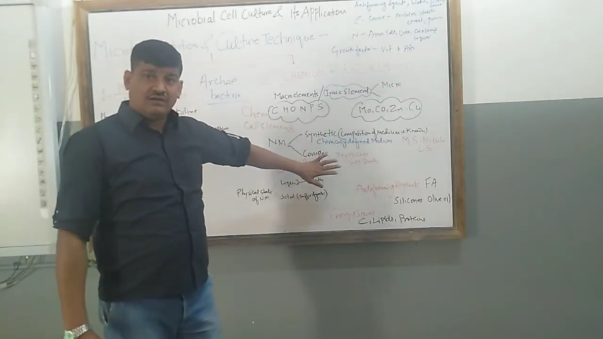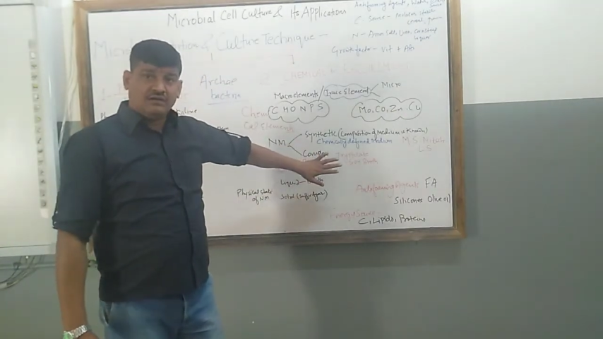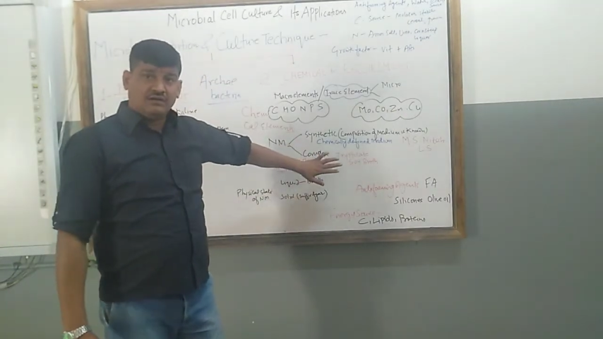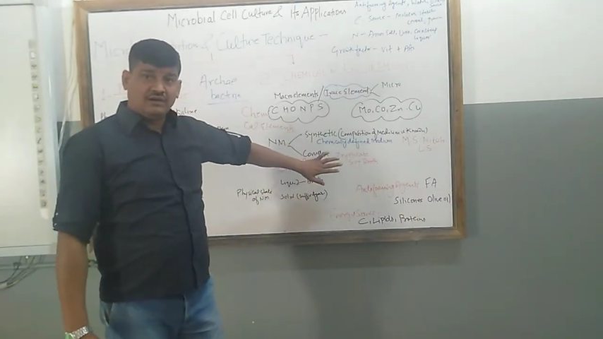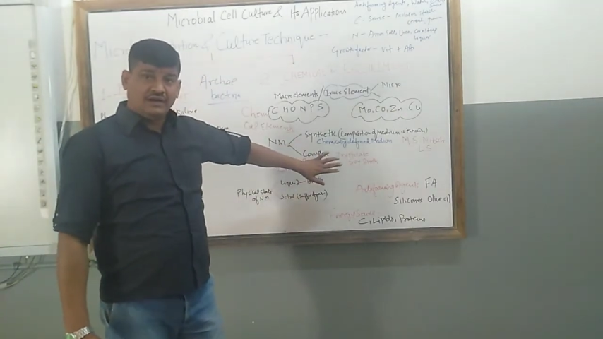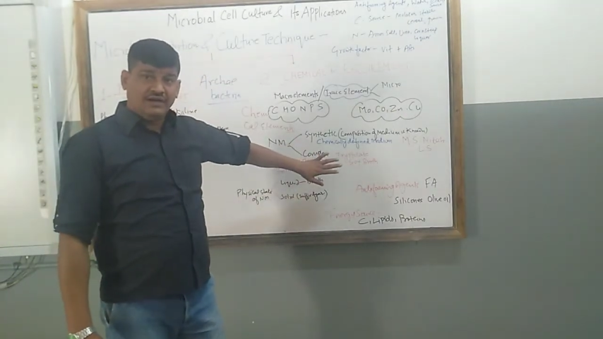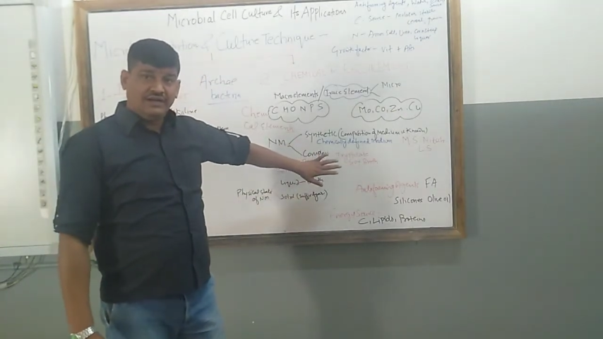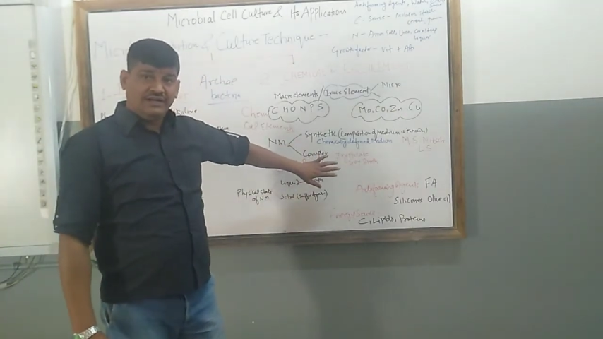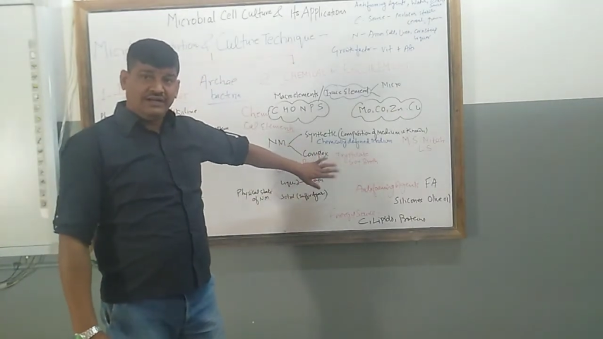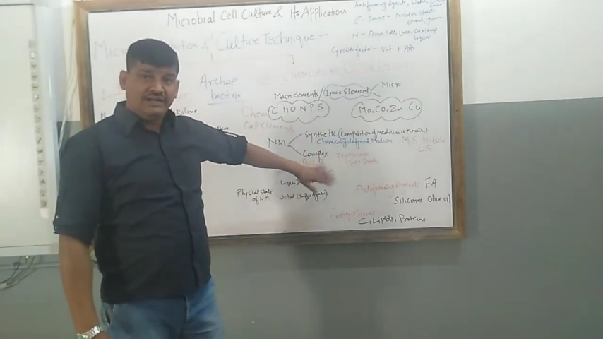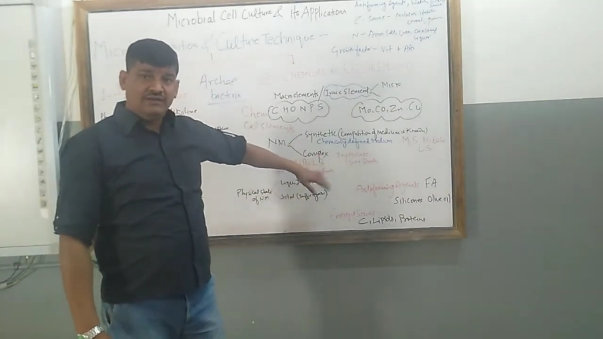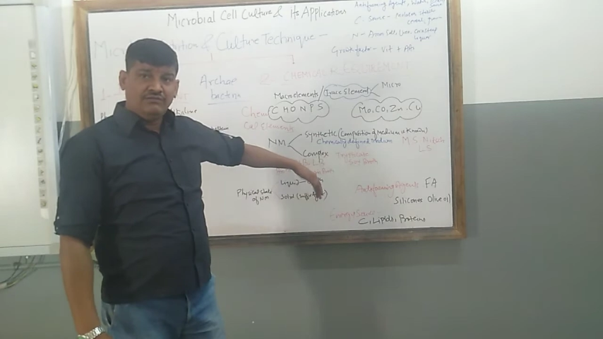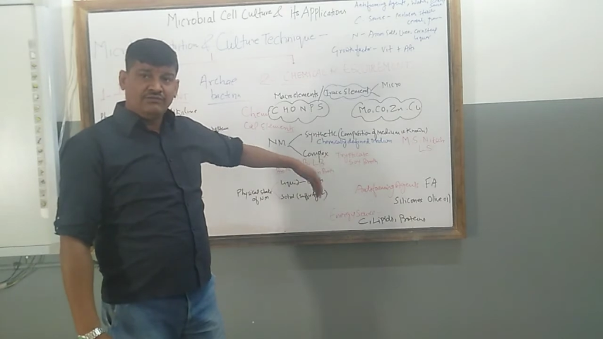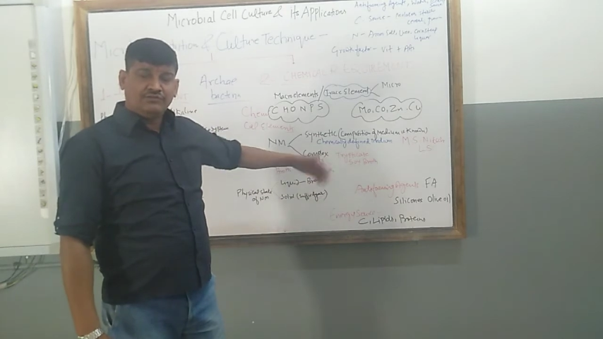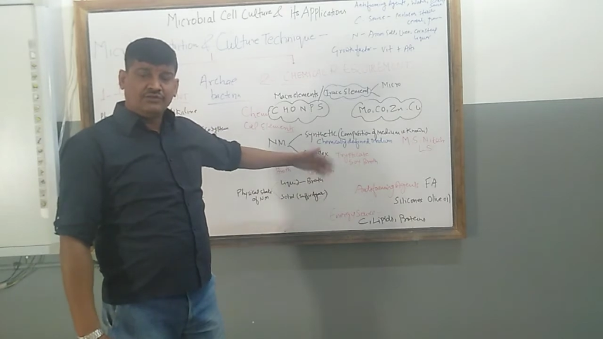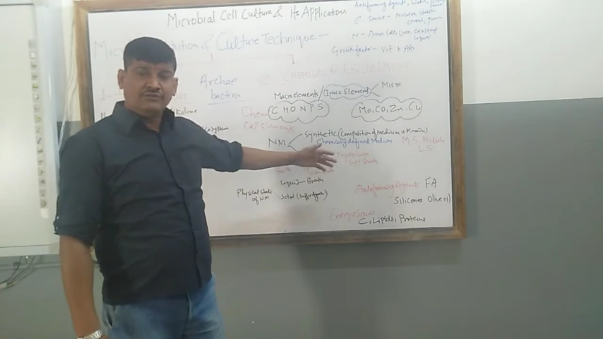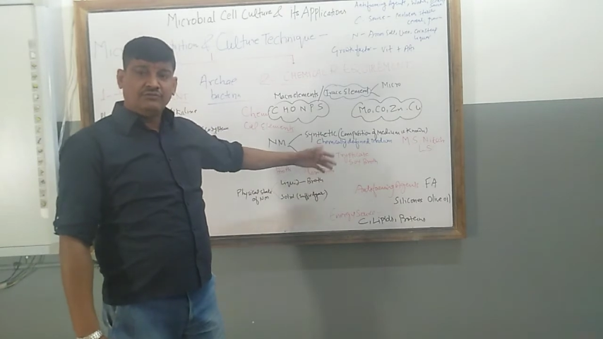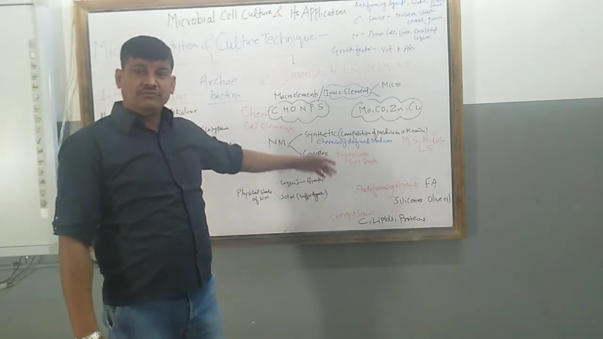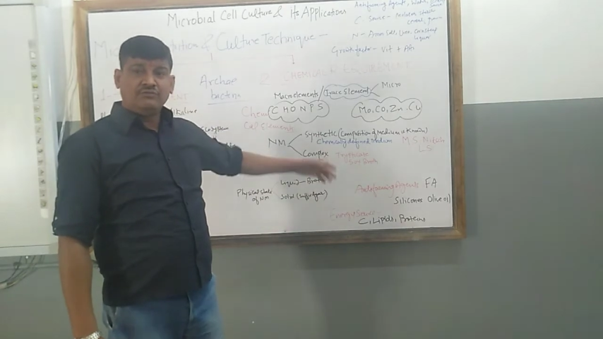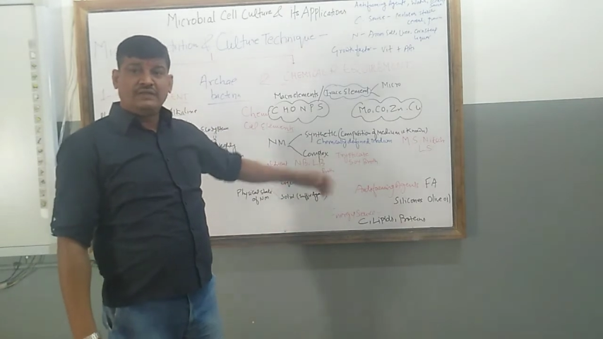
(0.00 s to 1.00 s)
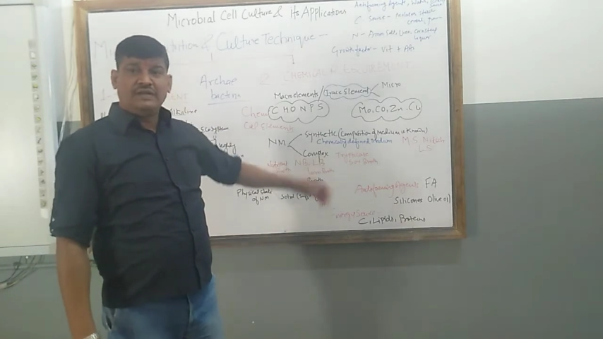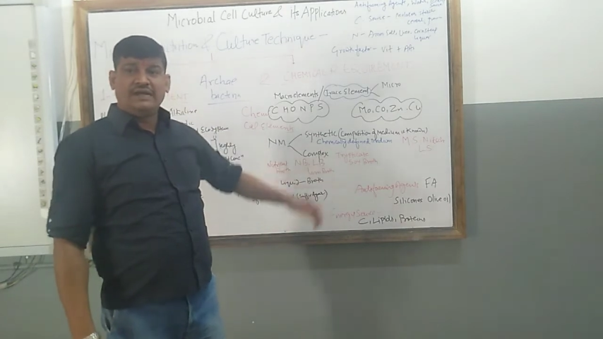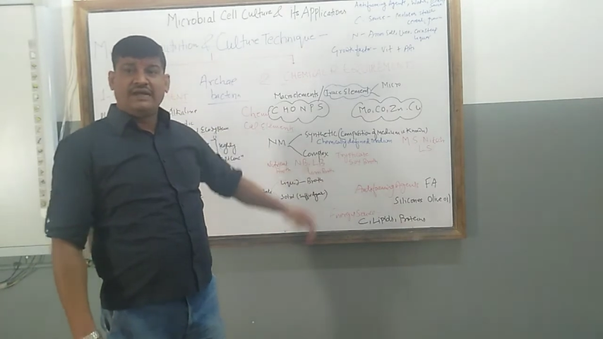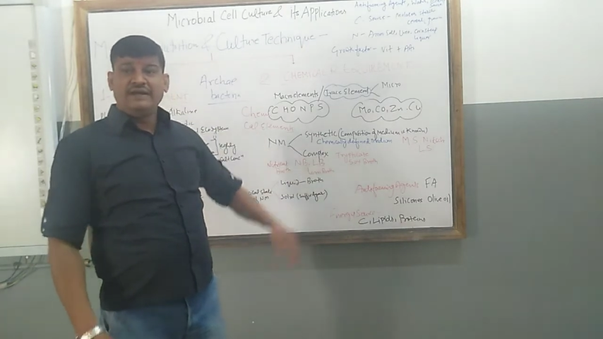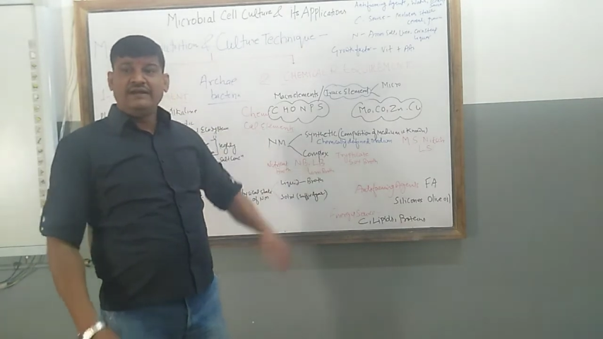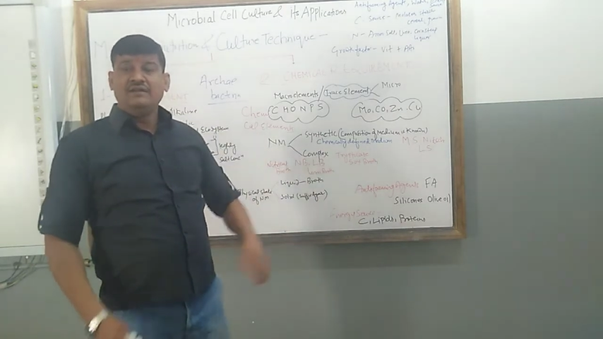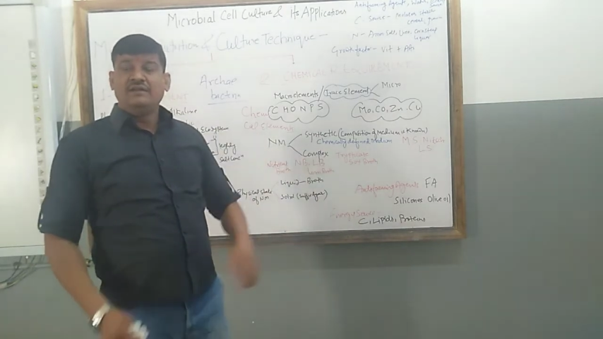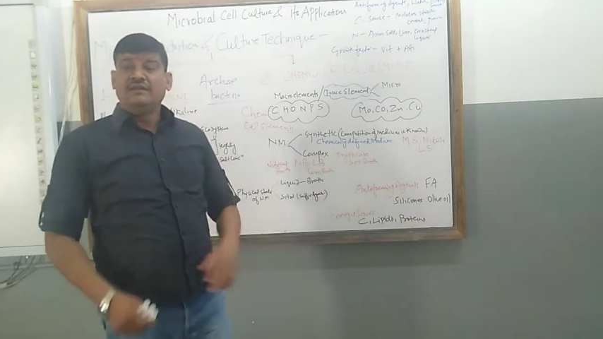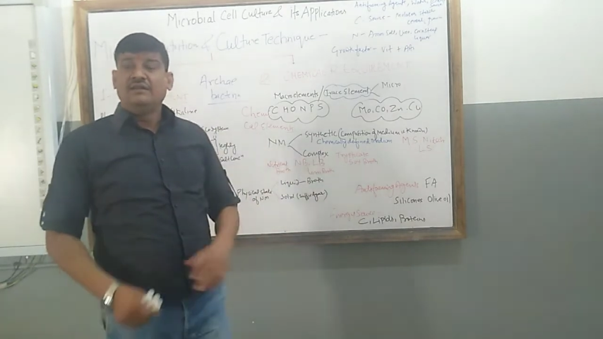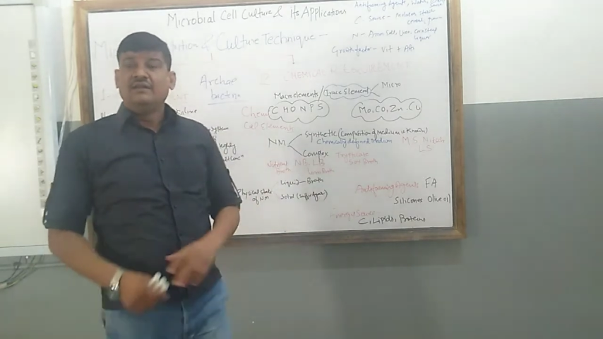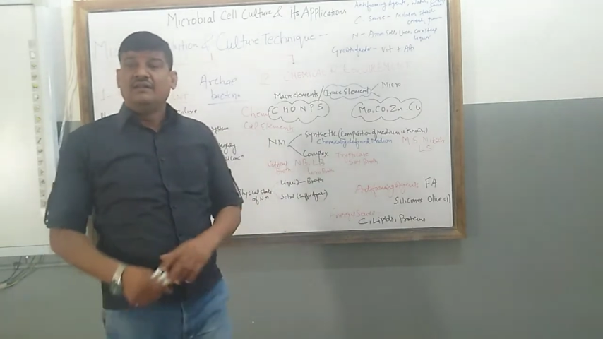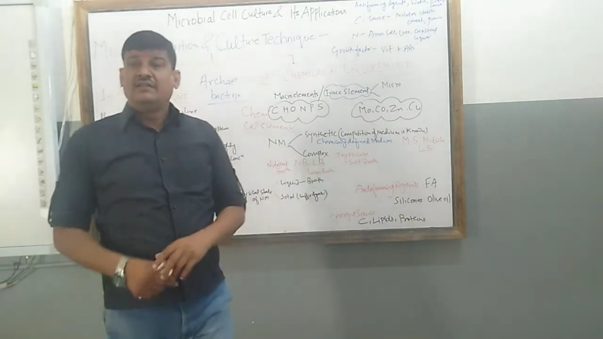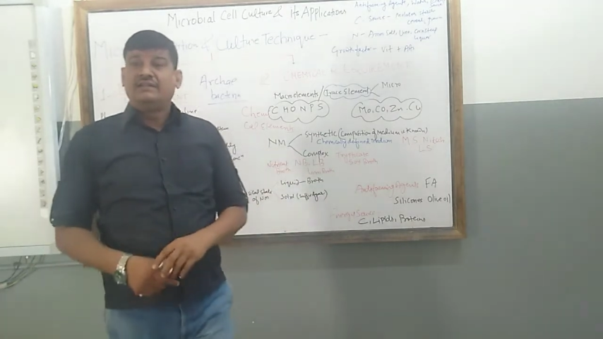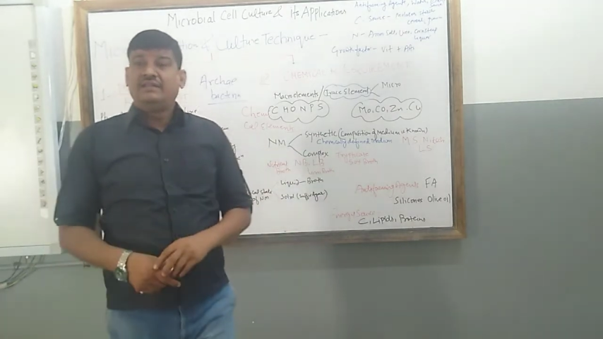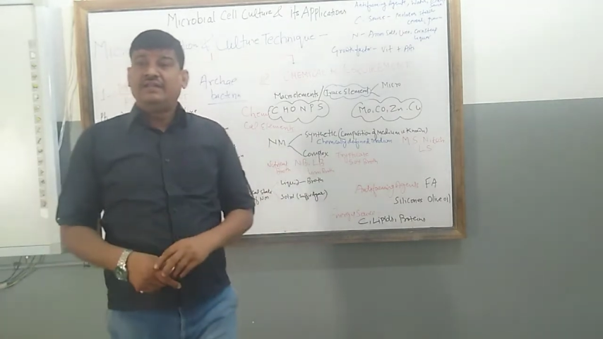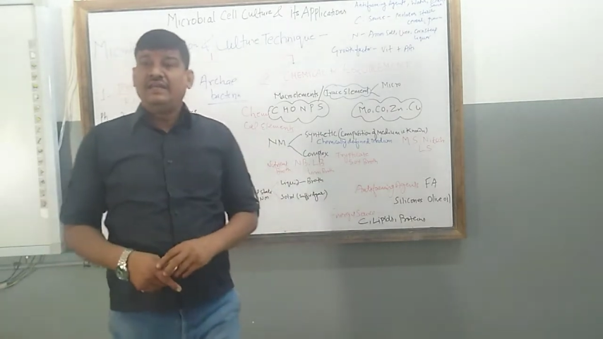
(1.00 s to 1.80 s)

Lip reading: continuation to that,